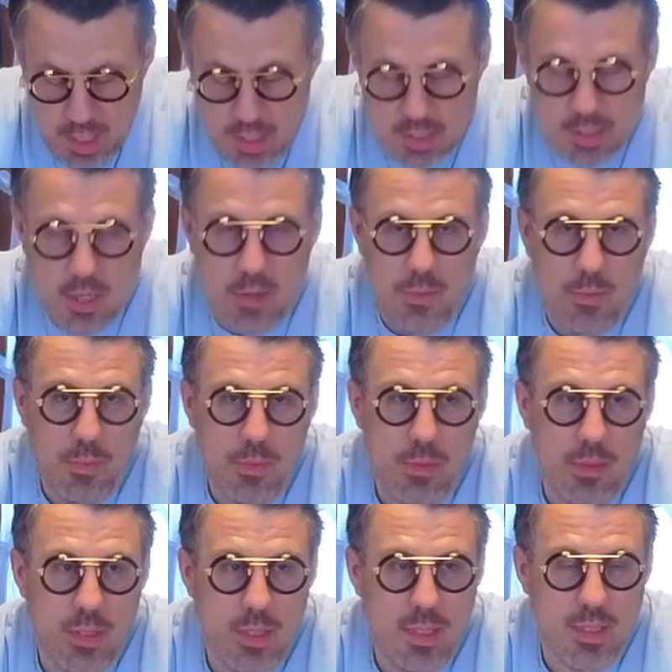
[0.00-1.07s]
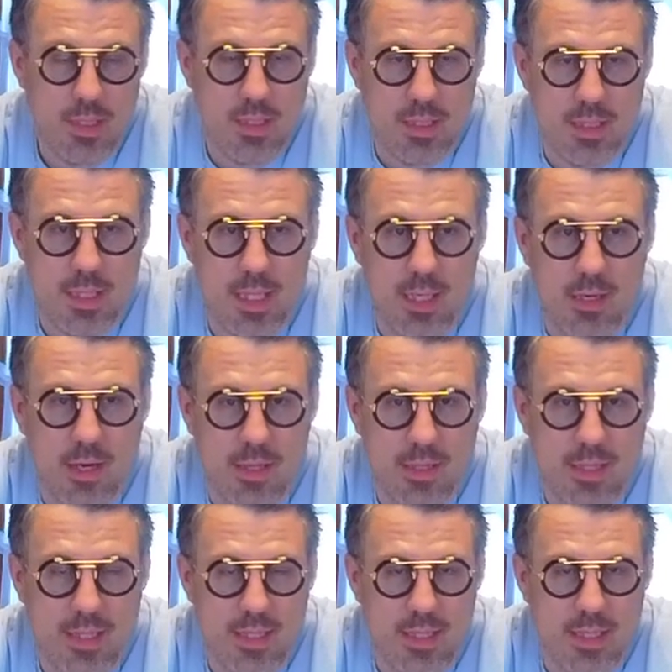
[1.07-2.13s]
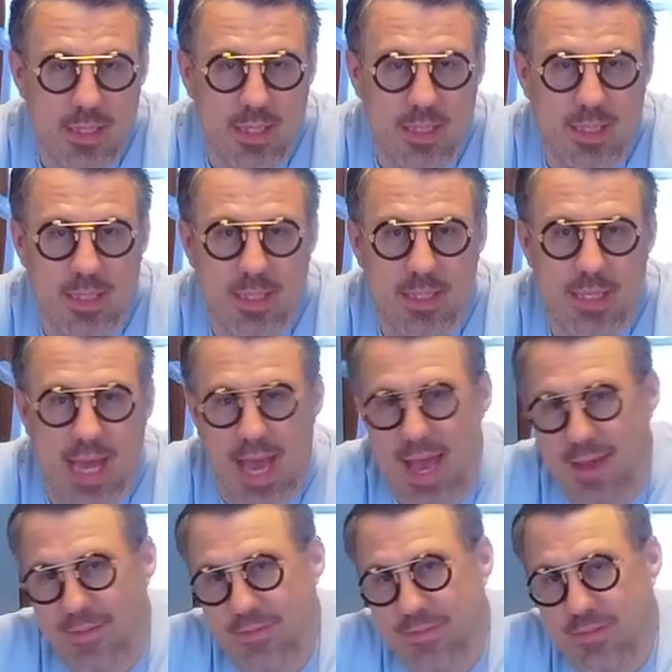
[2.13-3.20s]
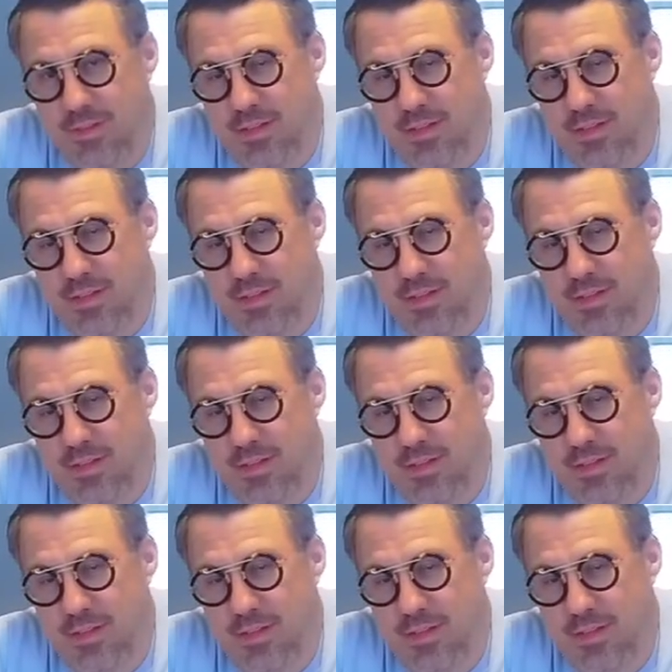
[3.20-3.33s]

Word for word: So this this thing called di- the distaff.